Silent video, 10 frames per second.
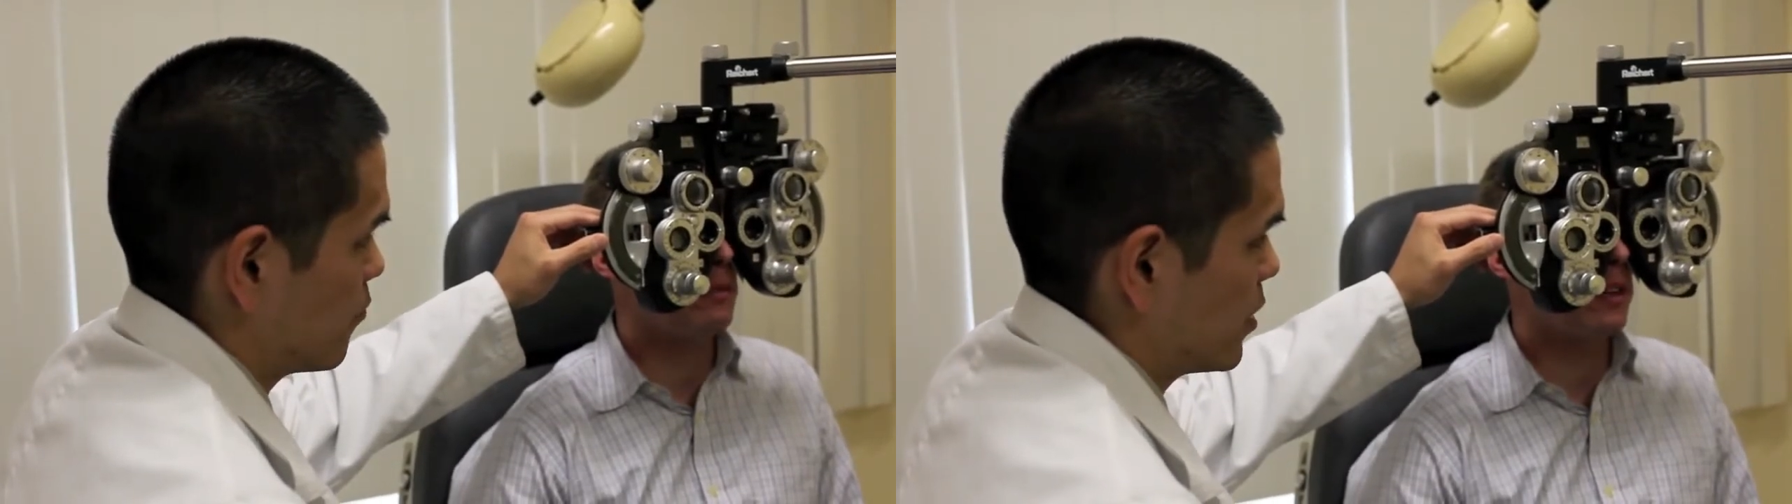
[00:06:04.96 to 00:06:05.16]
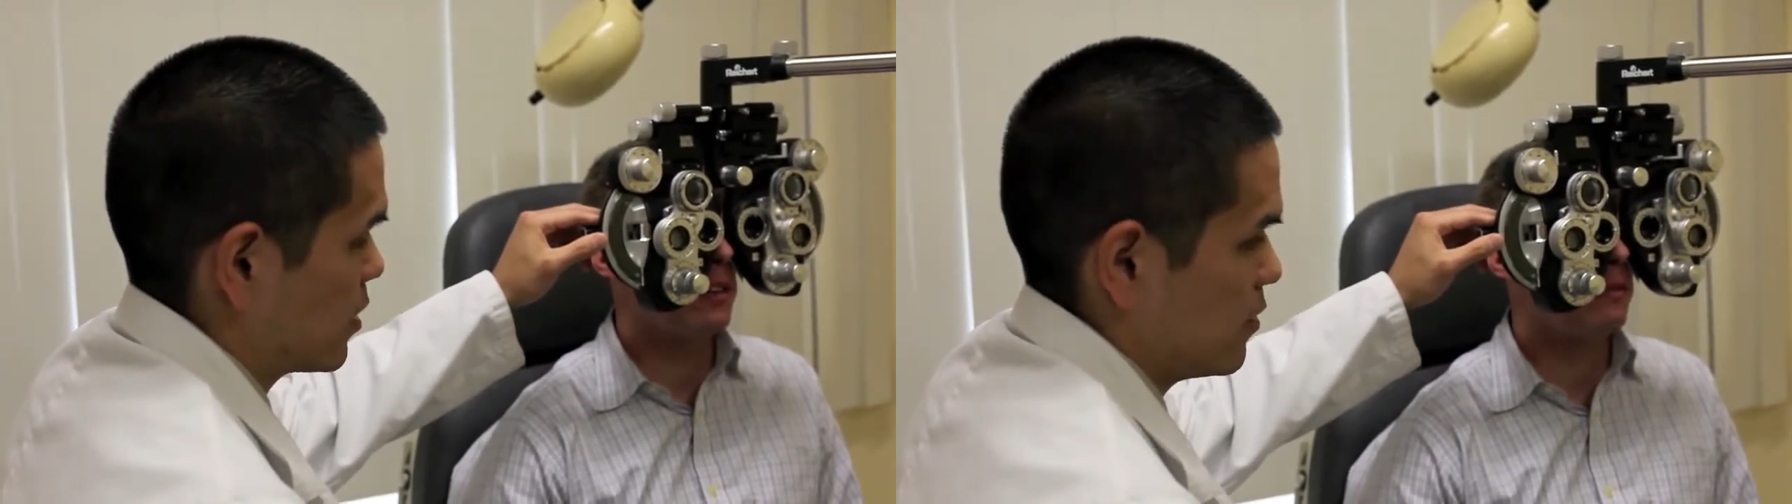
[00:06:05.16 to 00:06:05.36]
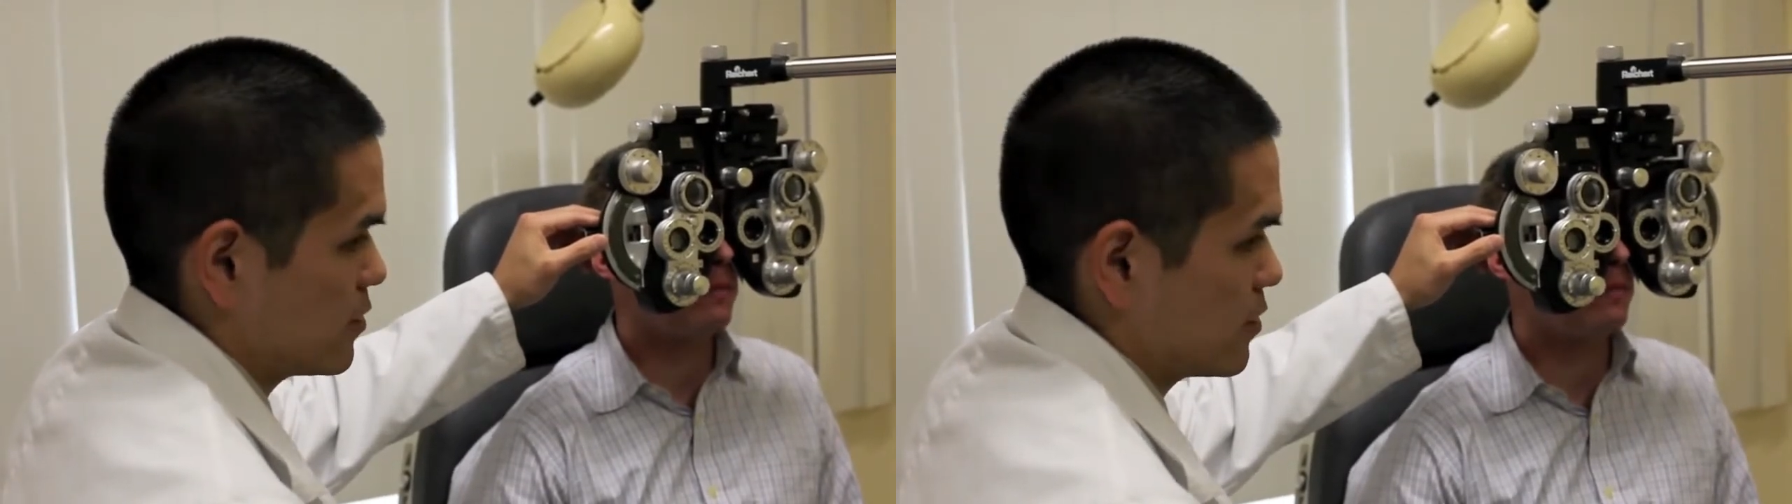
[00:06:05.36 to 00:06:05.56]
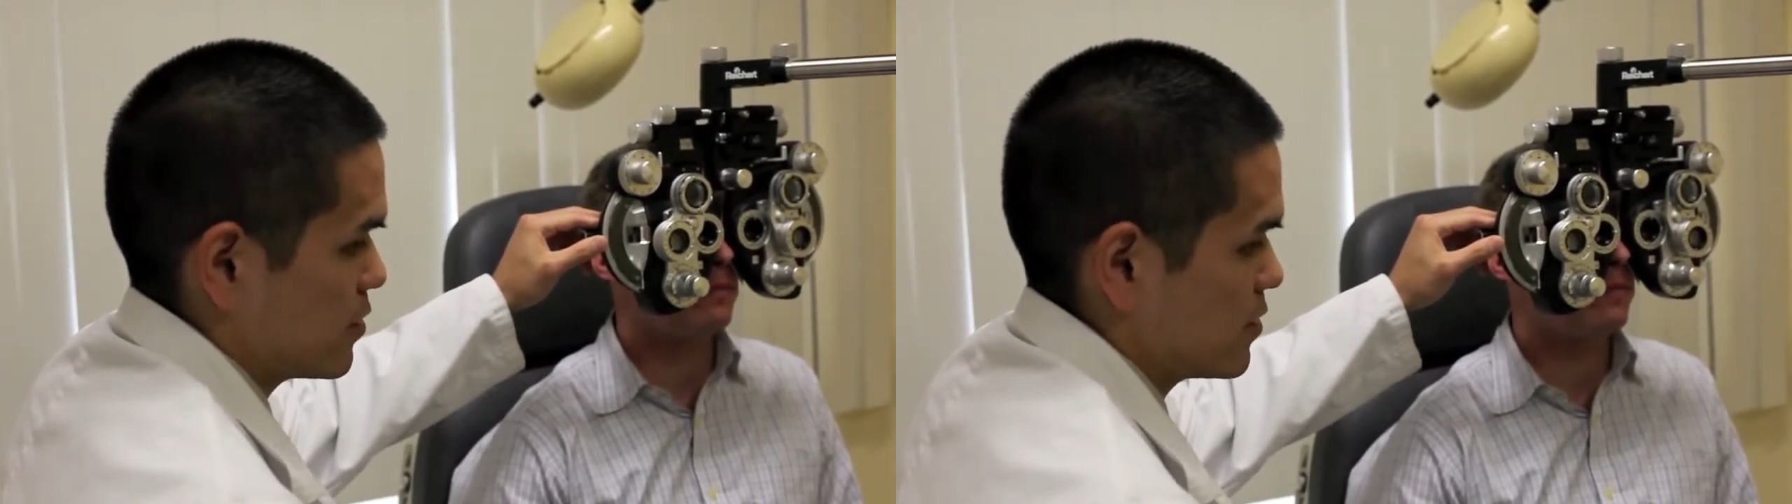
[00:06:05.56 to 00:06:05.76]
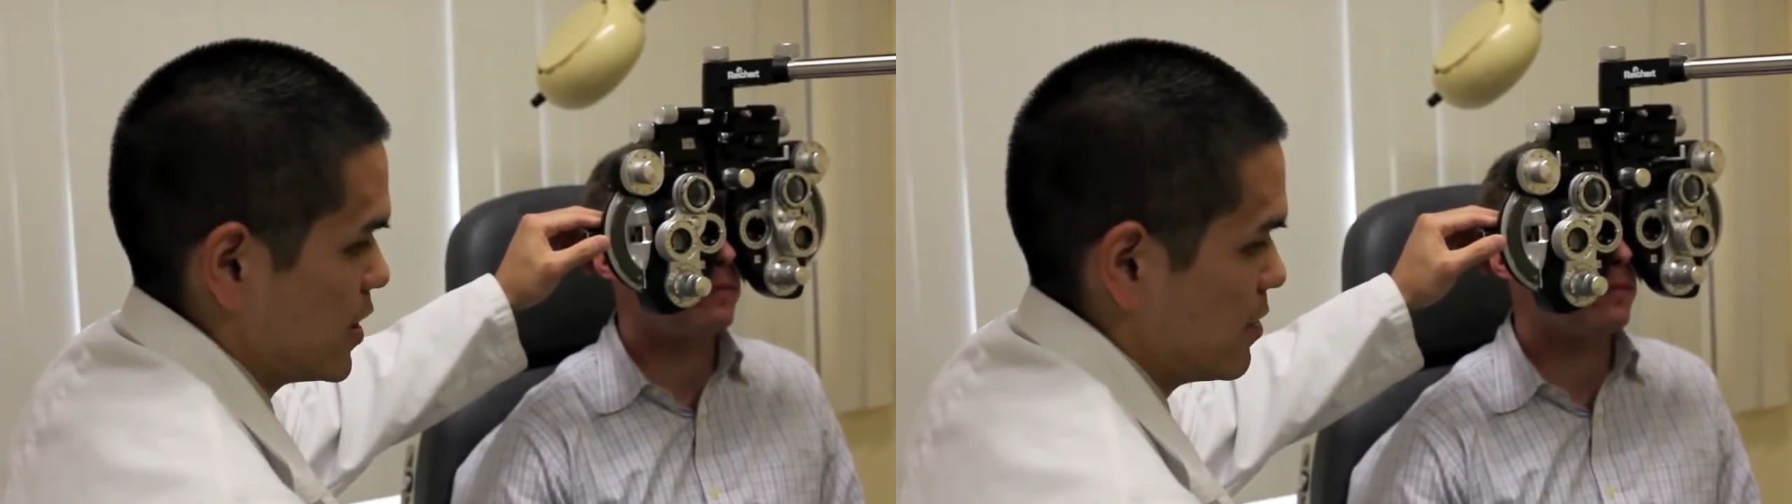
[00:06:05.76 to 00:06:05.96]
Pretty close to the
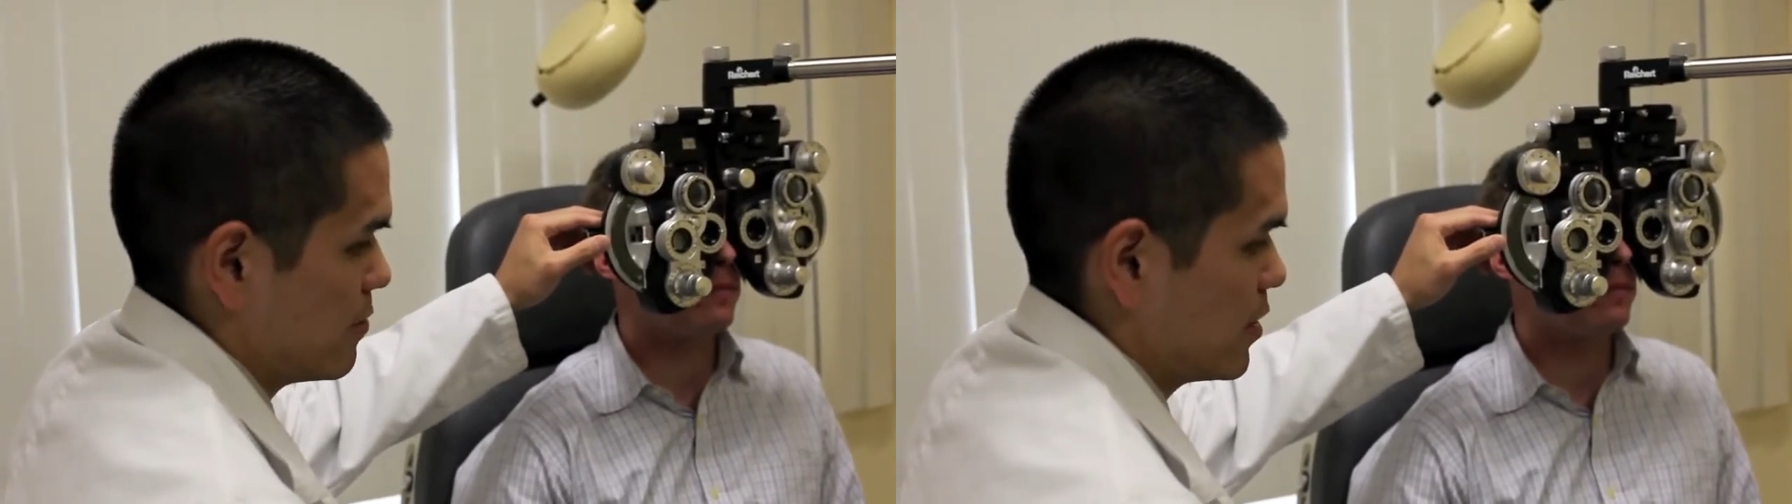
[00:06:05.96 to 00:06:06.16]
same.